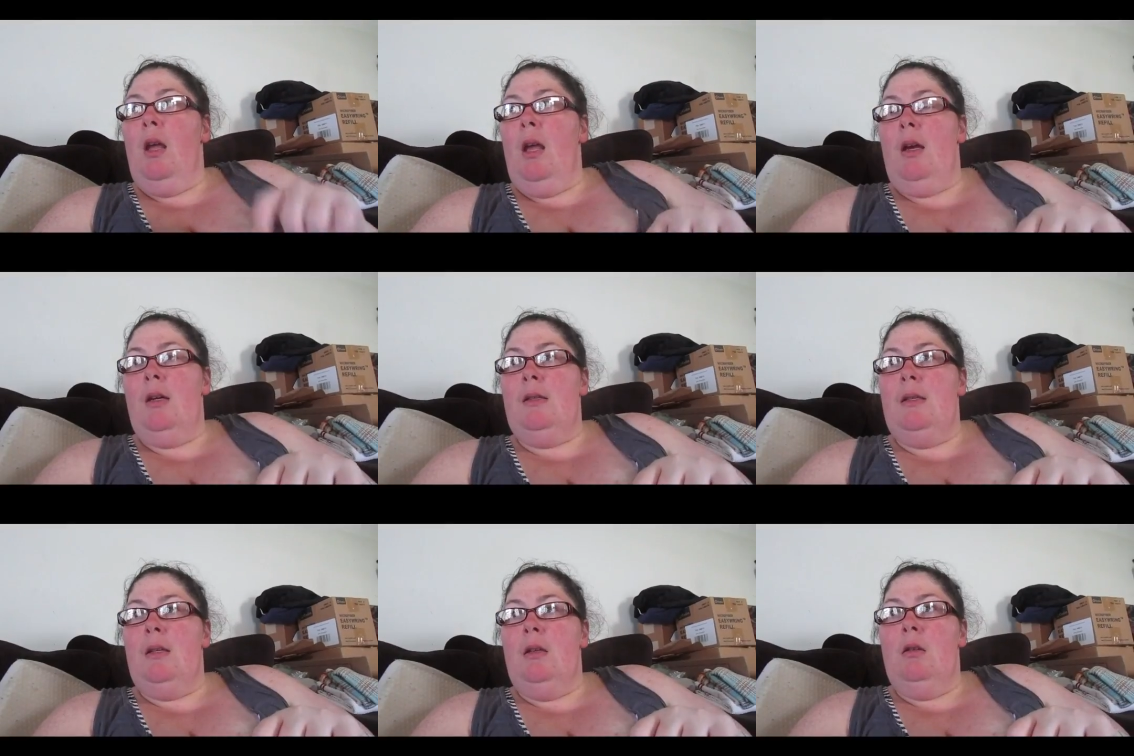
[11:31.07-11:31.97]

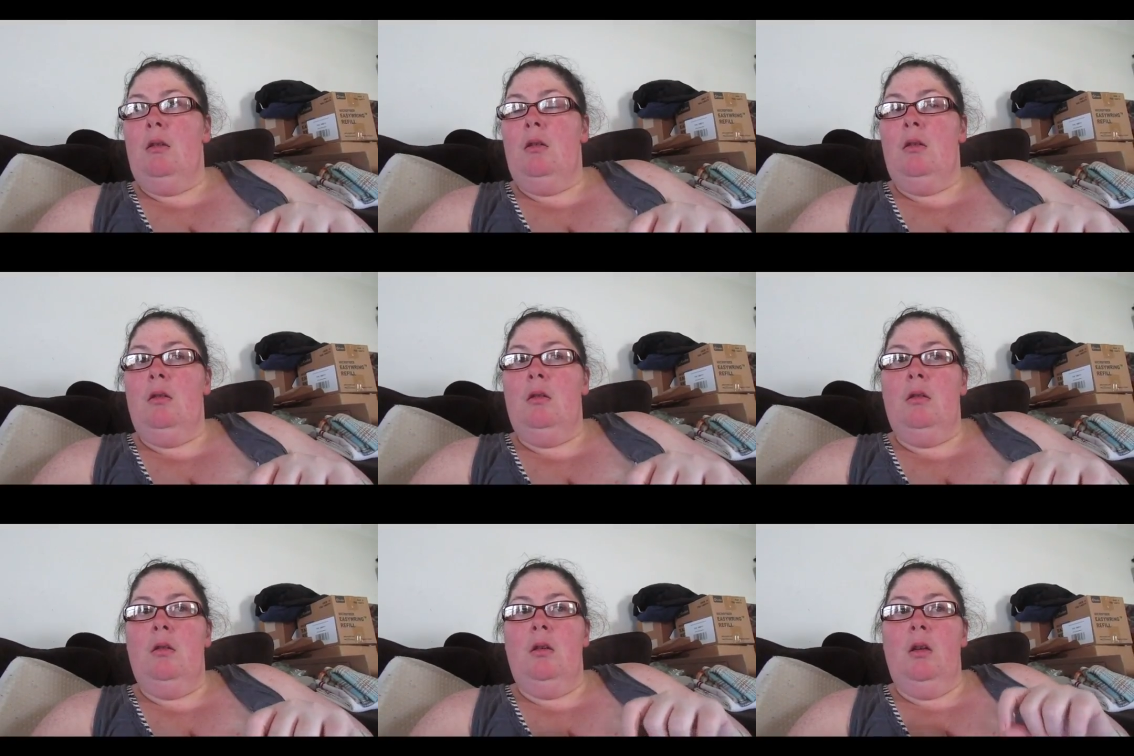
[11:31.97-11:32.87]
And
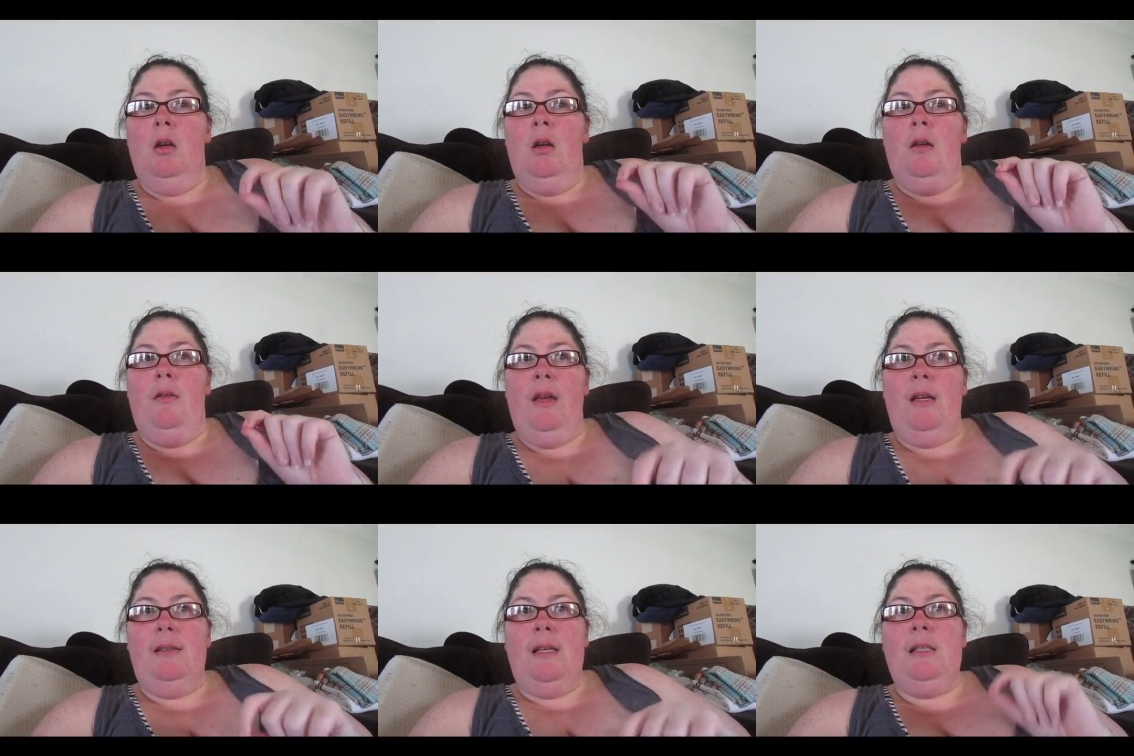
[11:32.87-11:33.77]
they
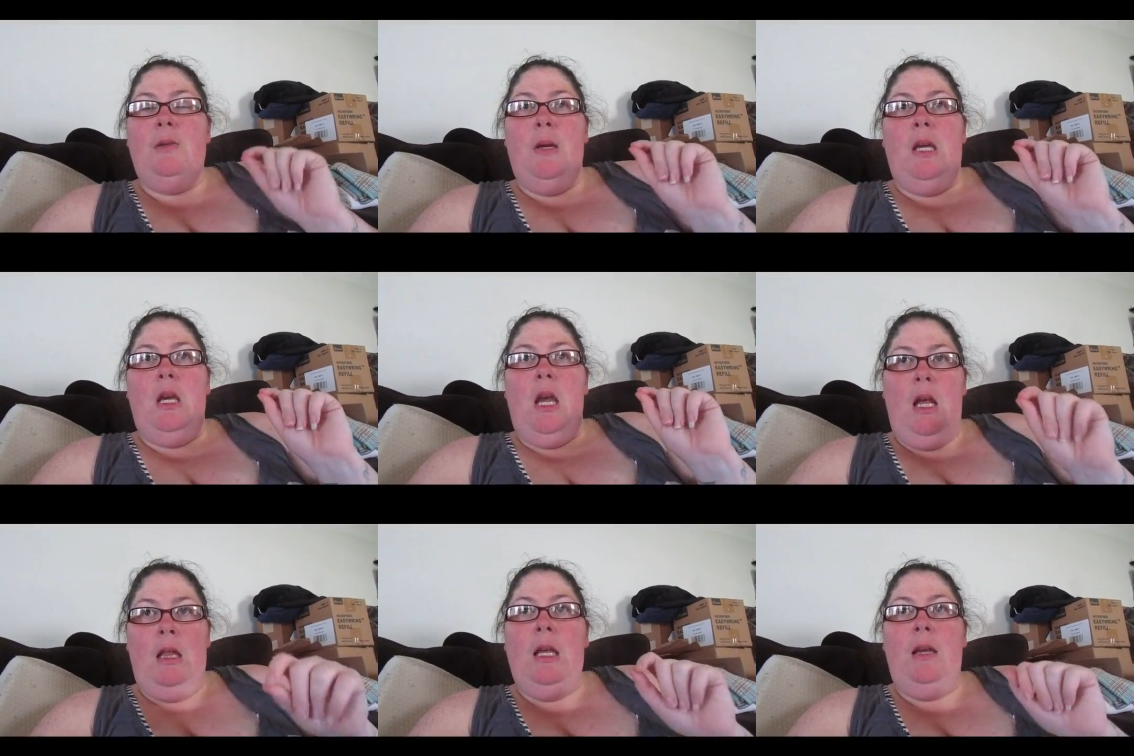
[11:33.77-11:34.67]
assessed me
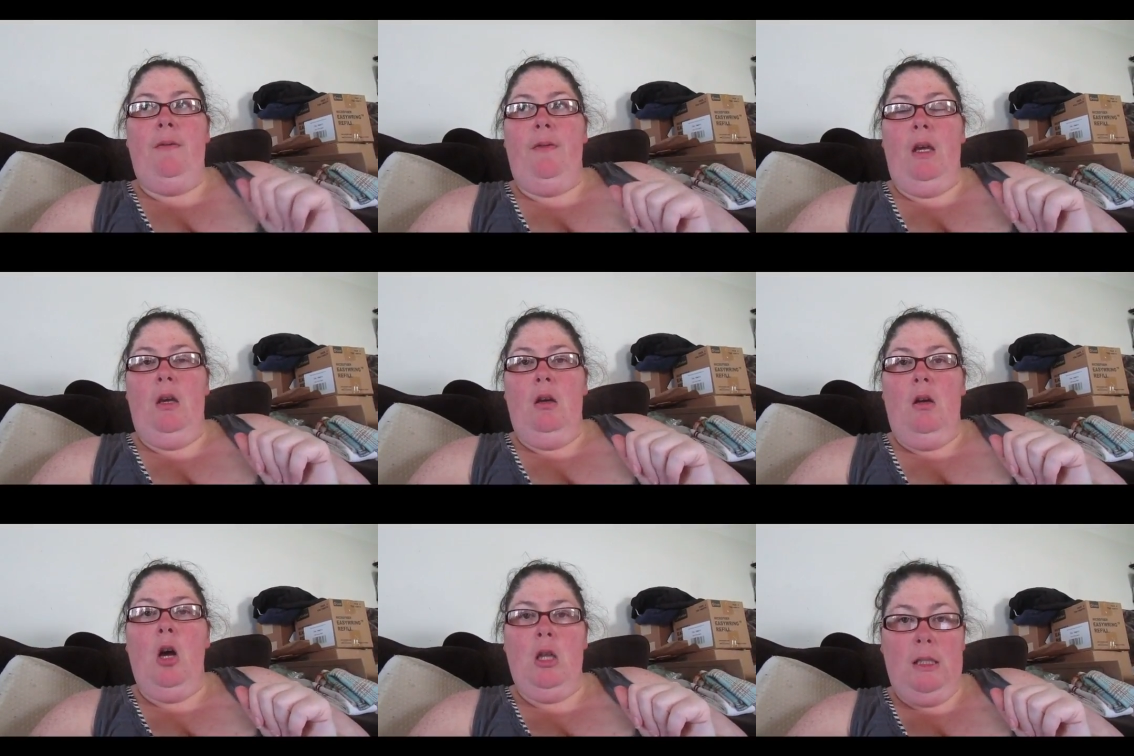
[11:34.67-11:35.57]
a late fee
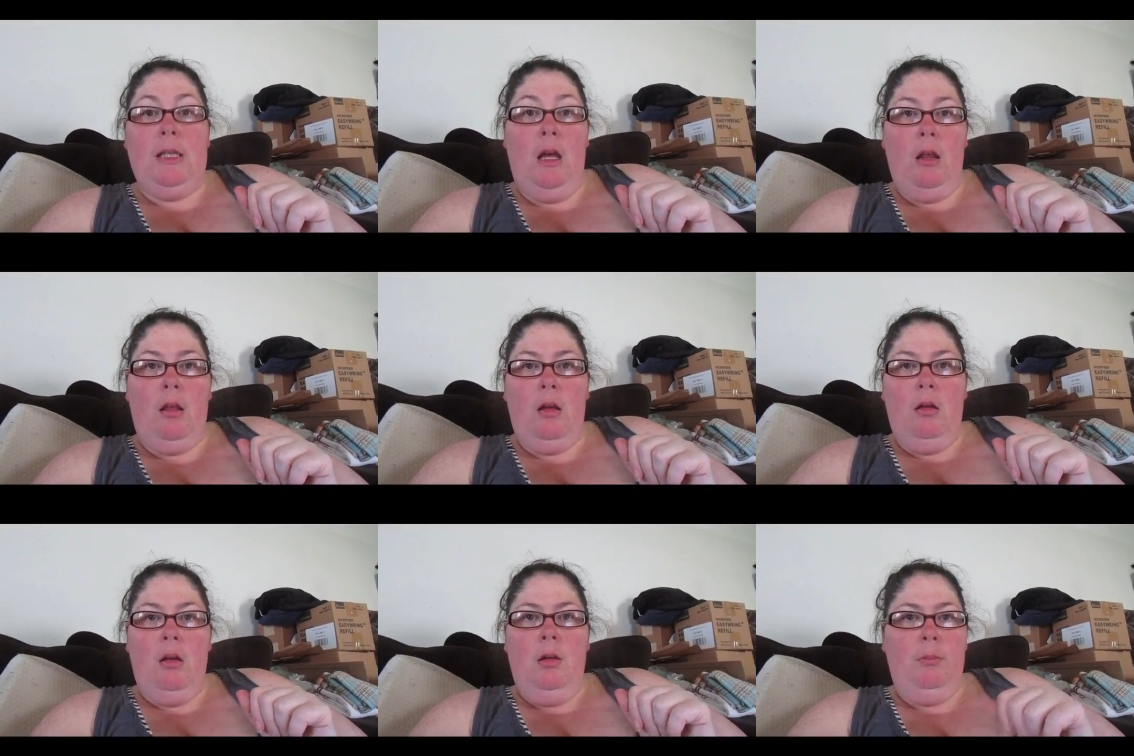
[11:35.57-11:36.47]
on the 10th
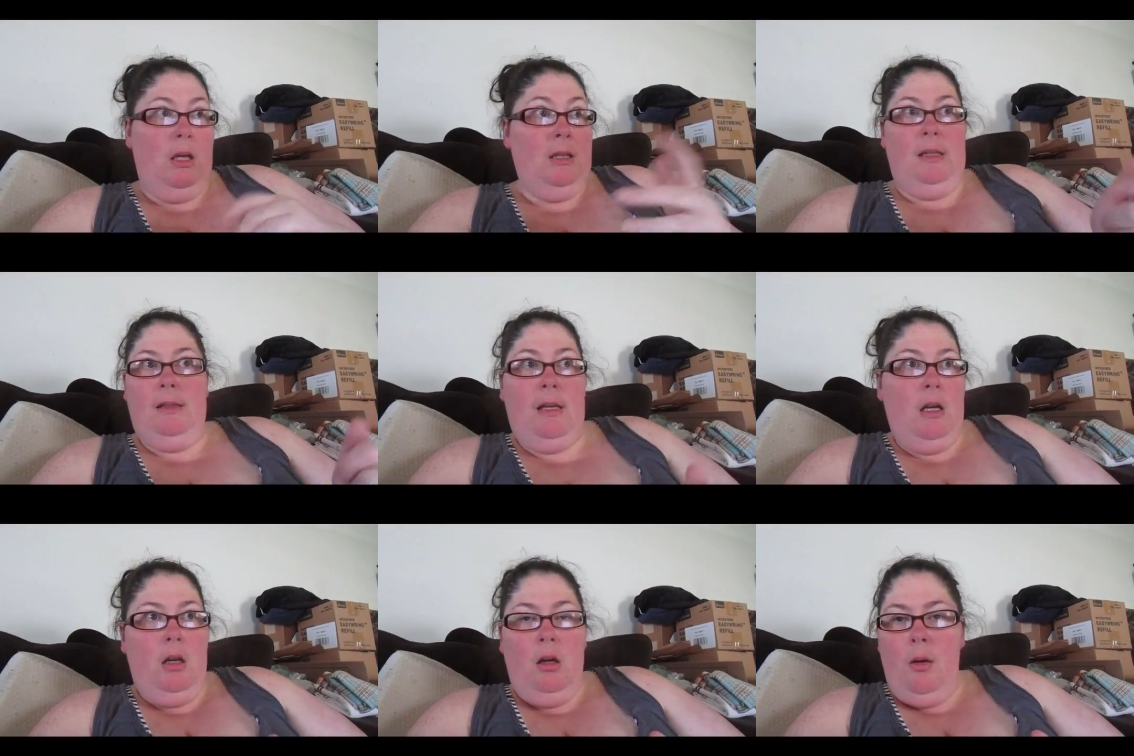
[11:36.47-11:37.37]
because they
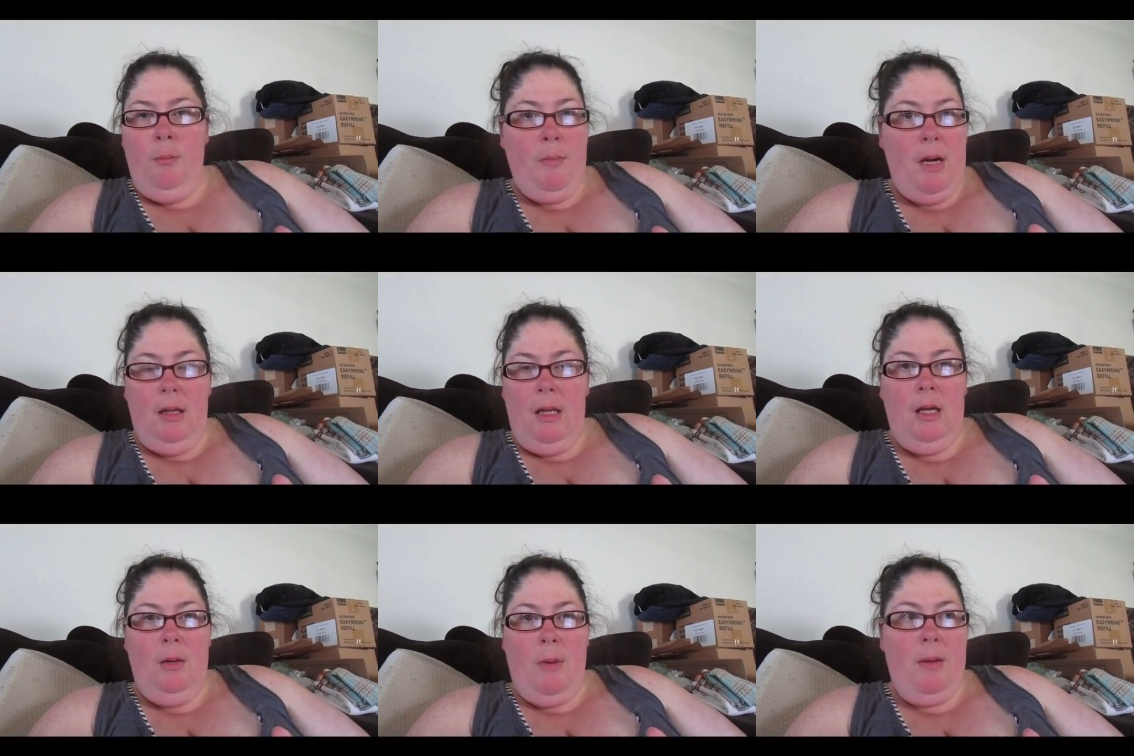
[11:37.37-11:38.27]
said
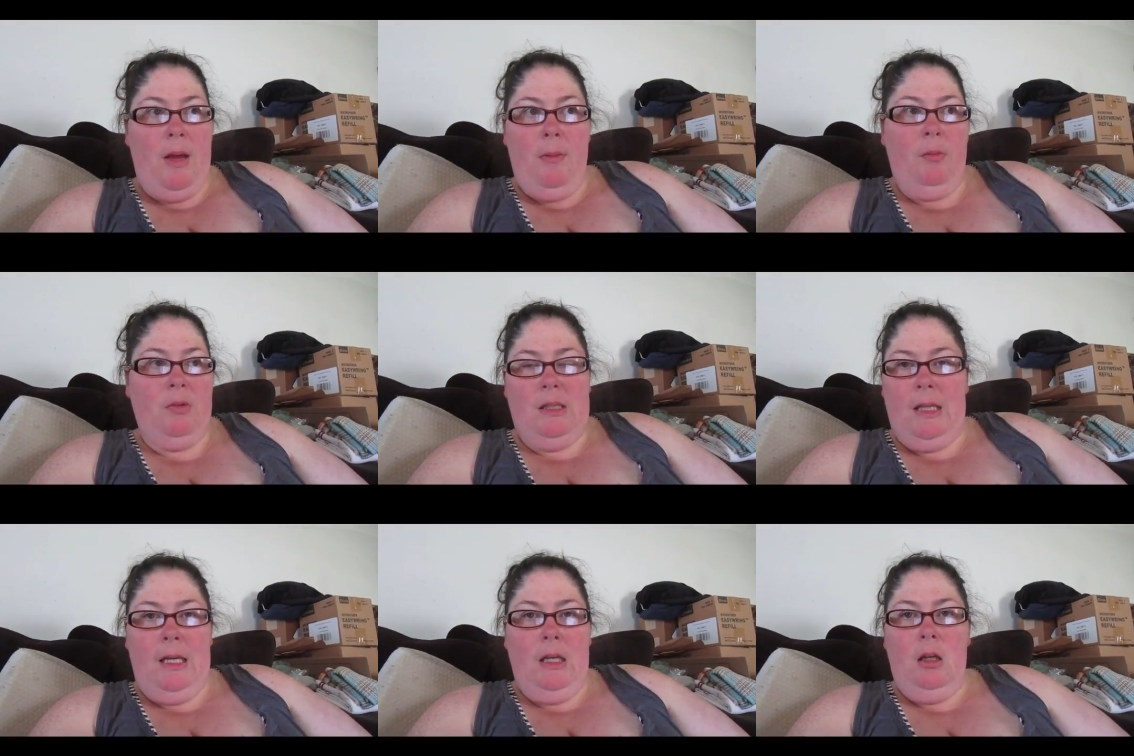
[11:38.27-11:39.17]
my payment was
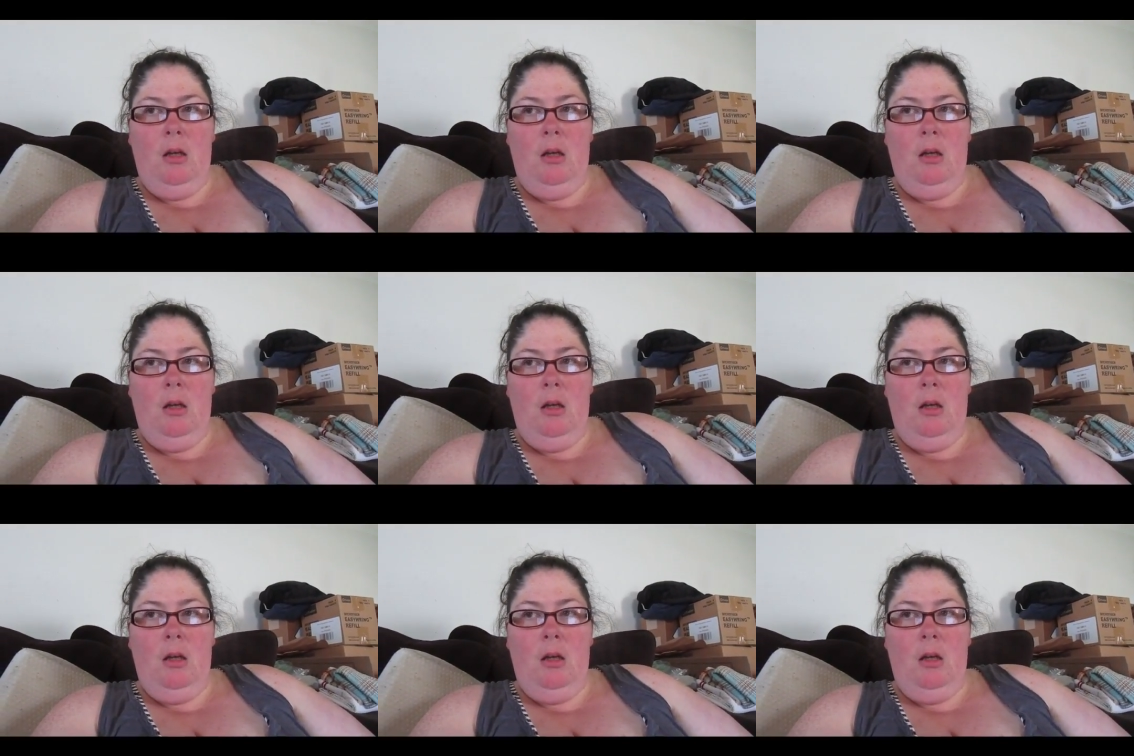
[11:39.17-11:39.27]
late.